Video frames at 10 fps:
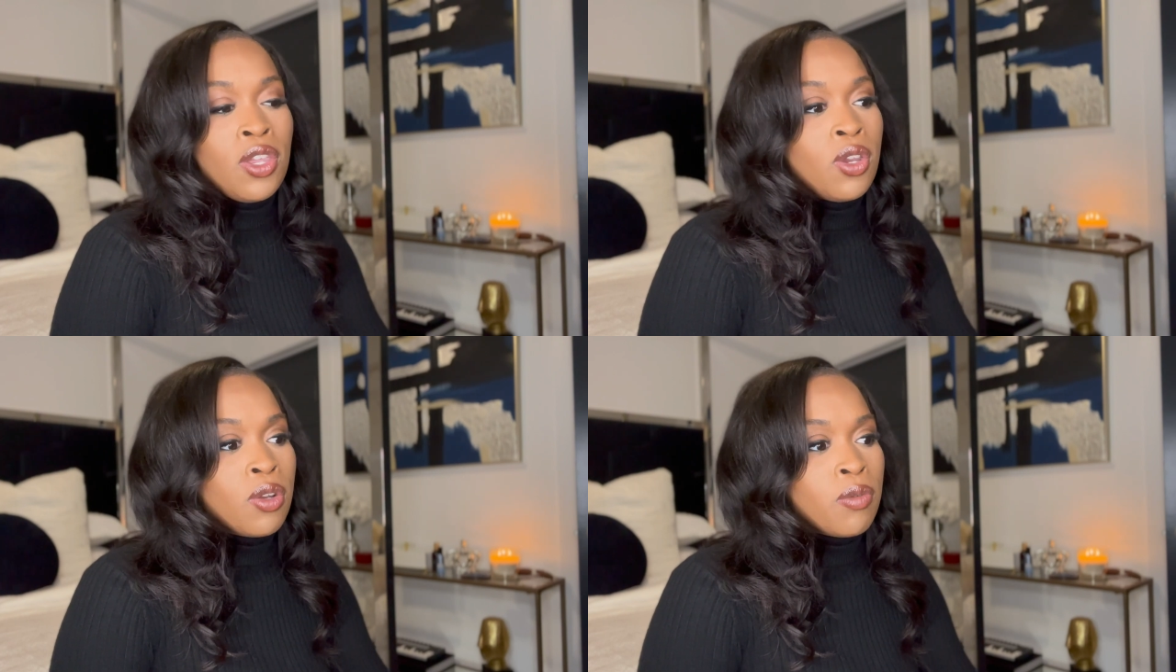
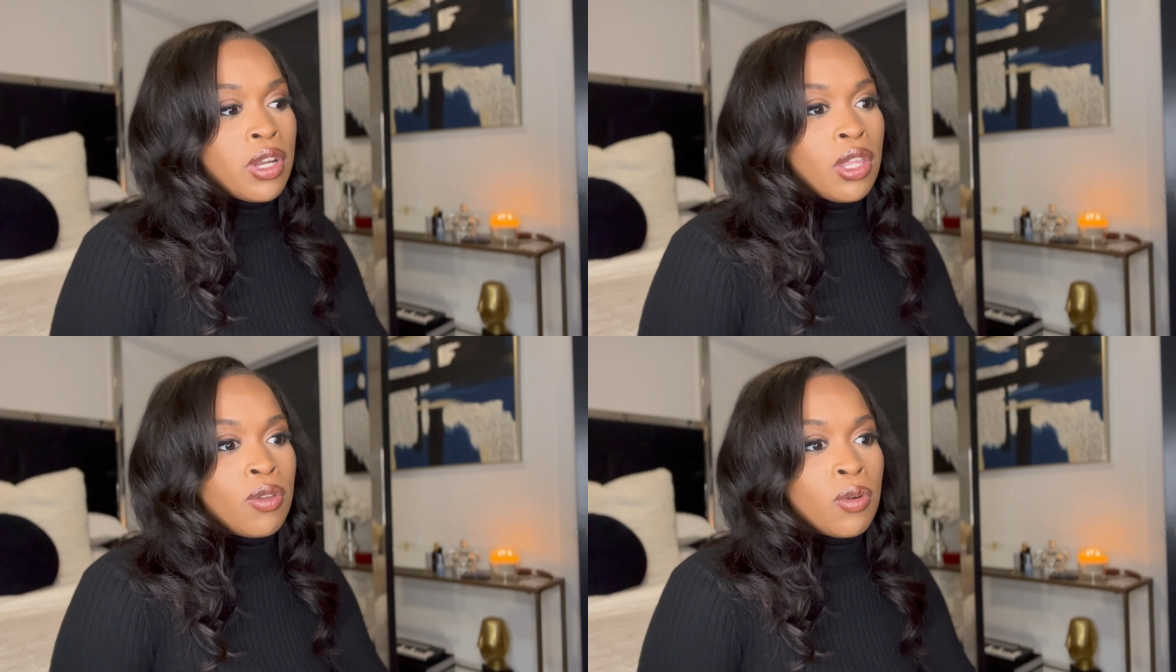You could
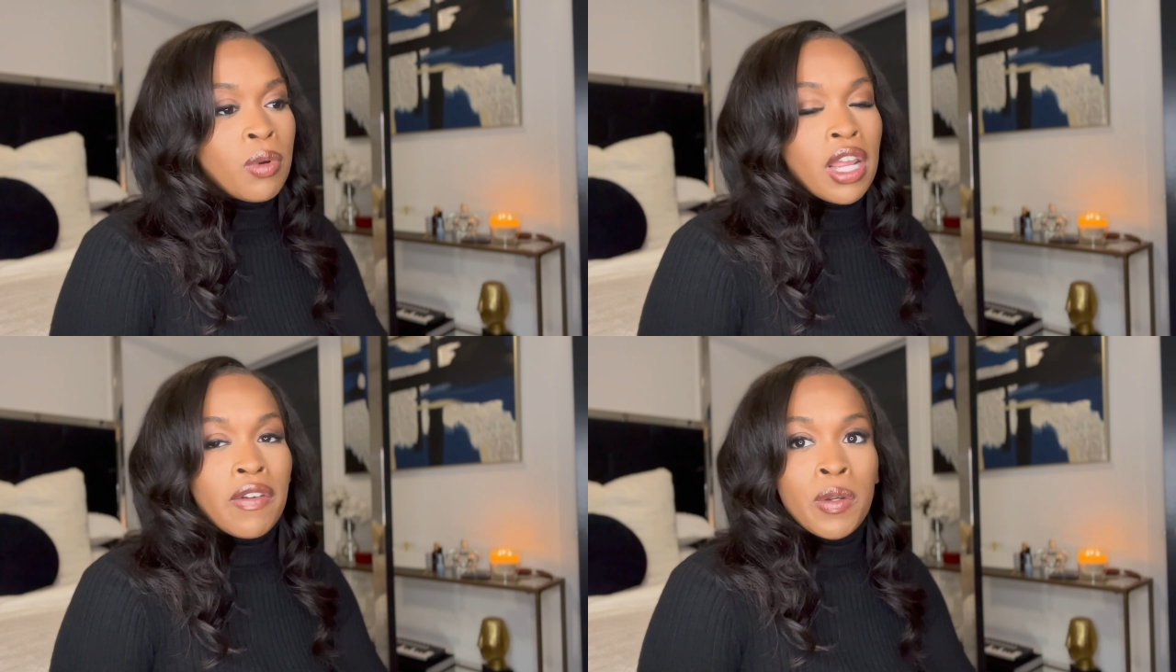read
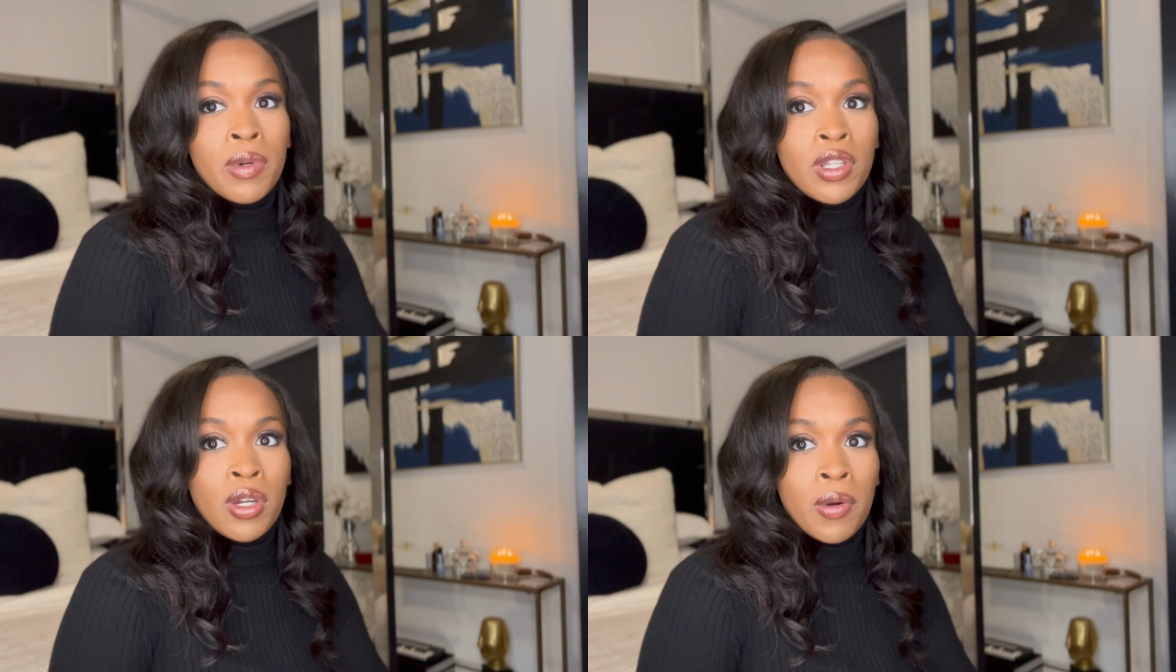through what
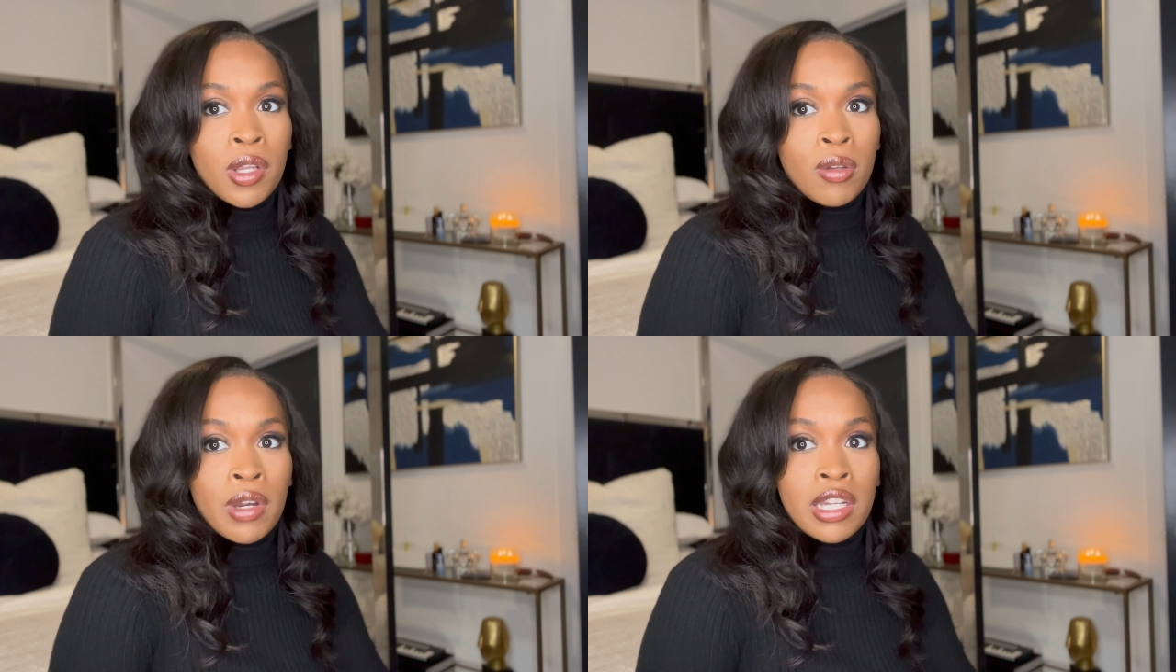everyone's
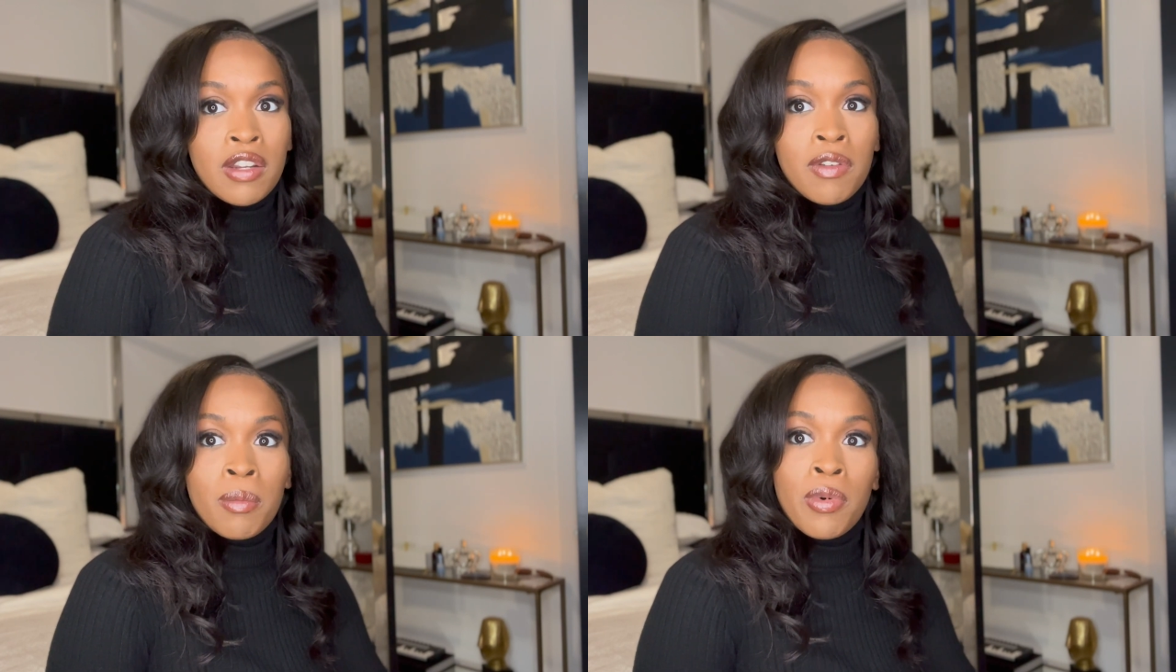going through
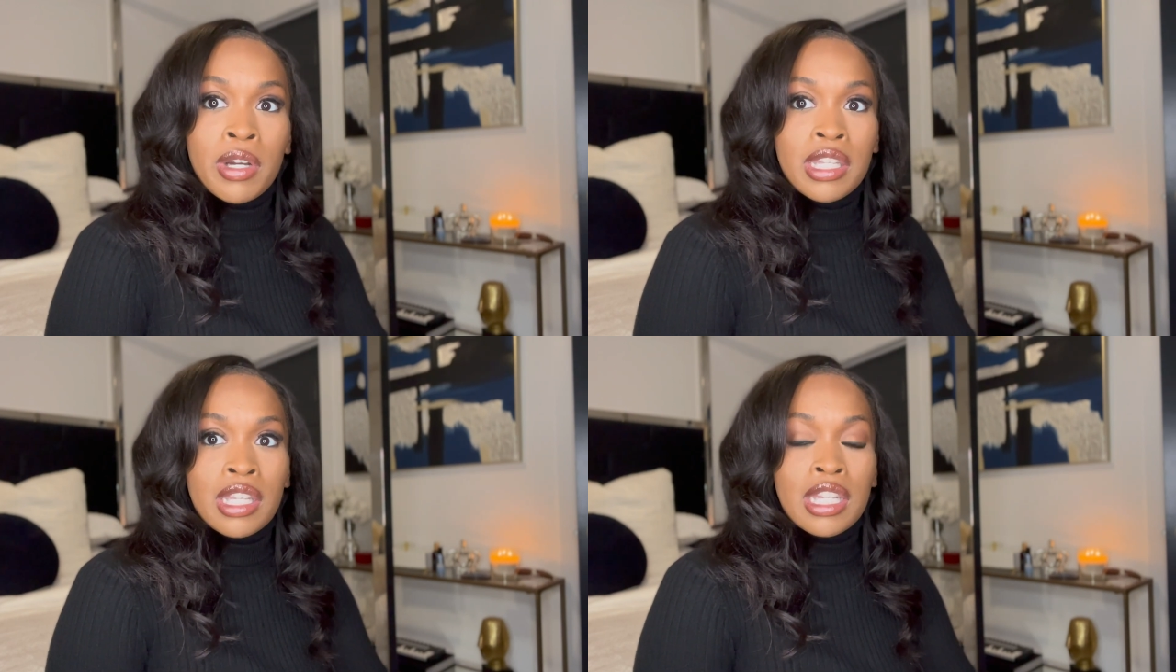at different
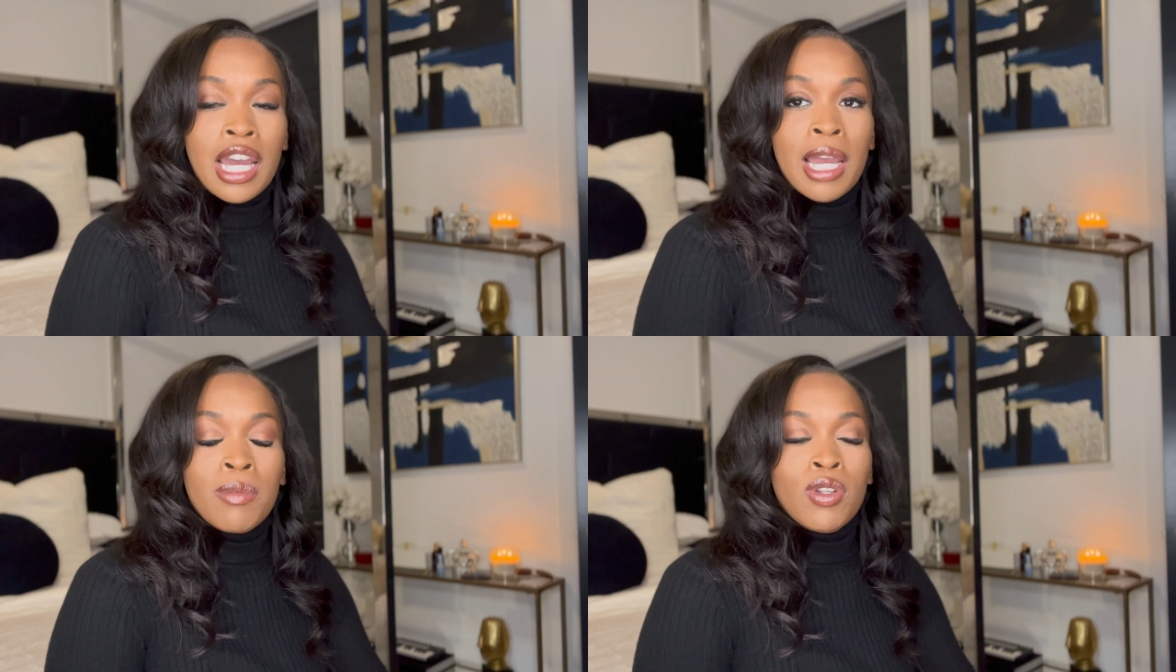points in
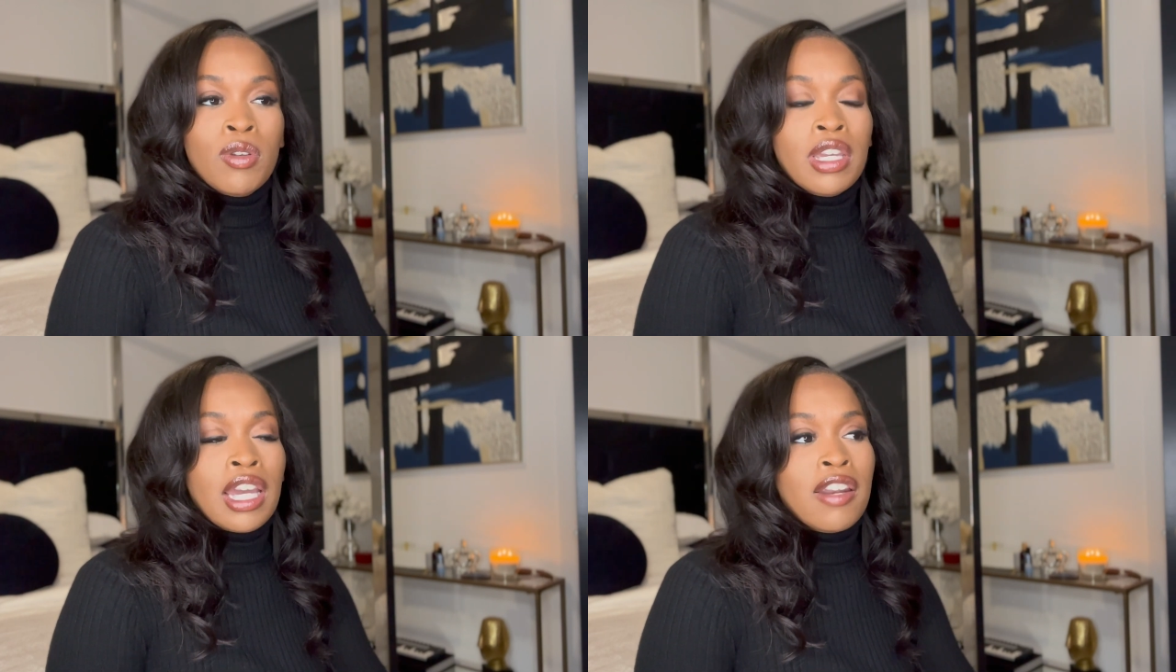time,
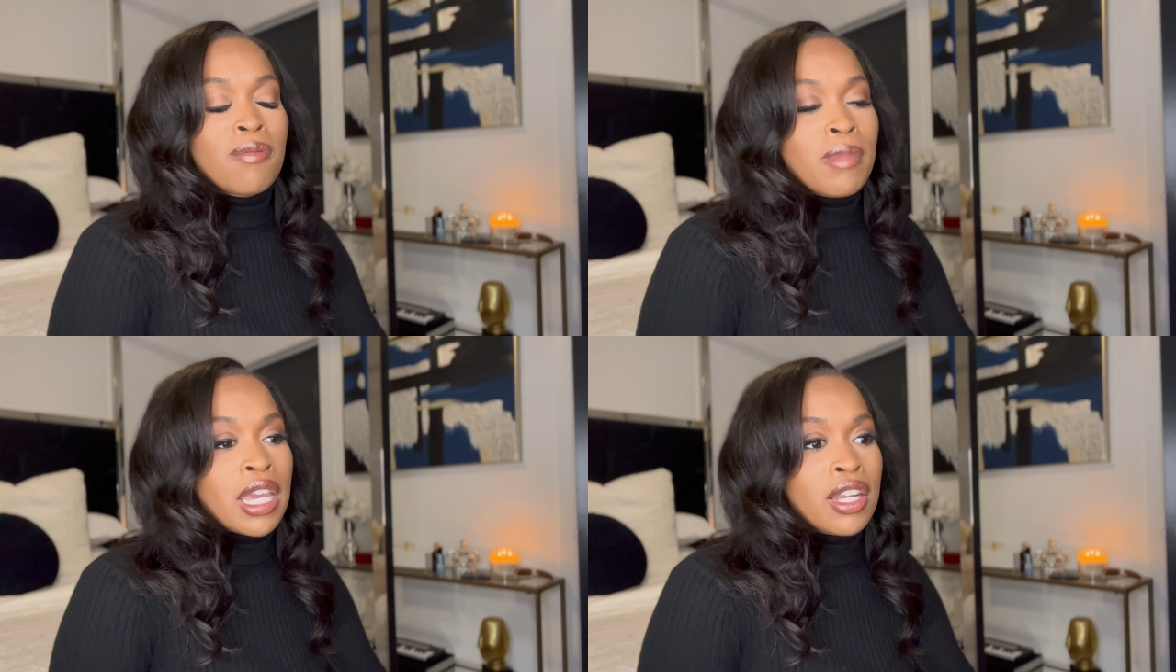so you can
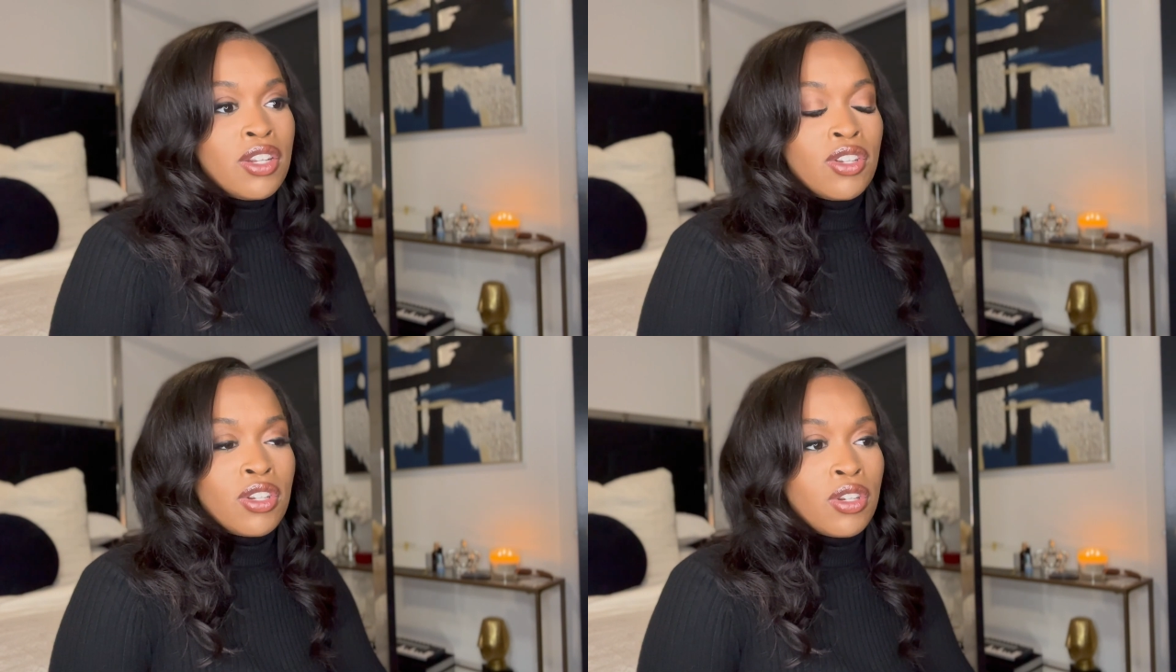kind of
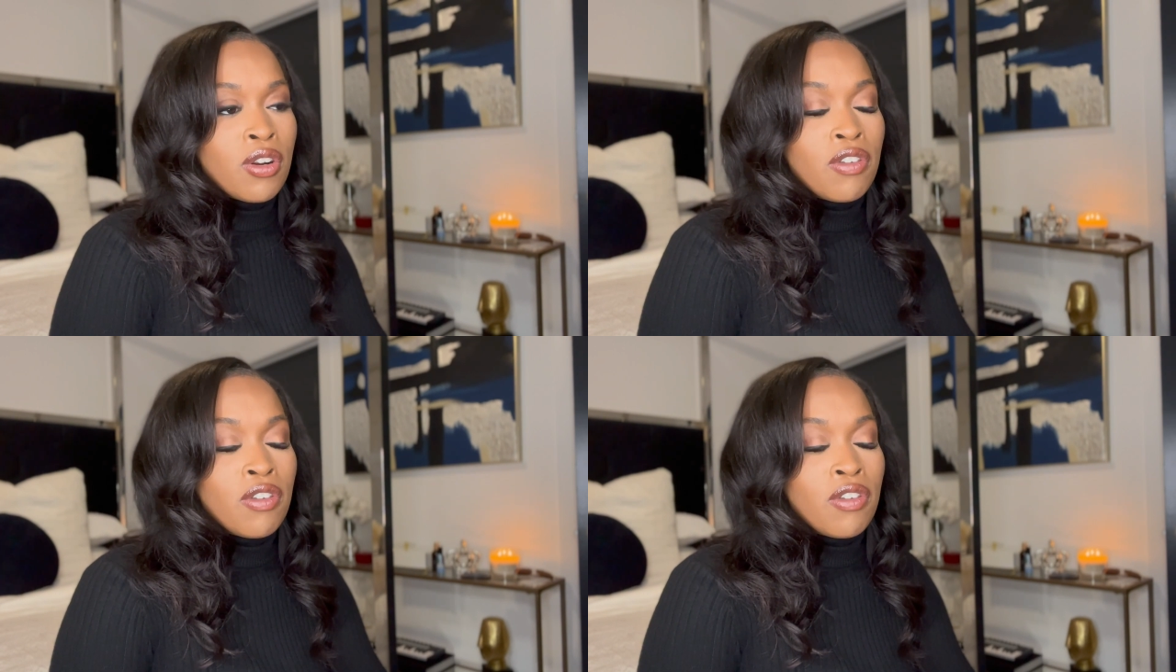manage,